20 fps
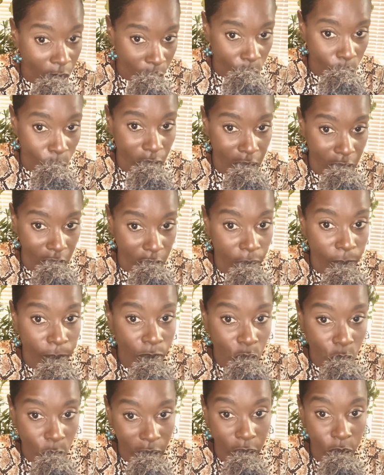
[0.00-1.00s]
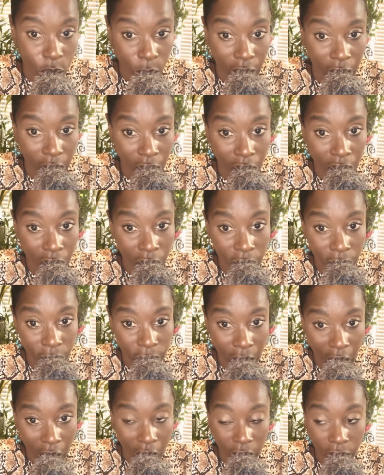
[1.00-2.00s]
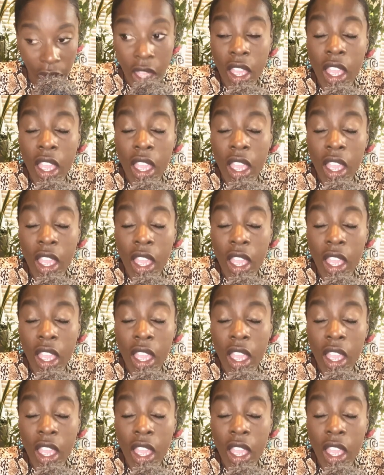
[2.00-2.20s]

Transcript: within 2025.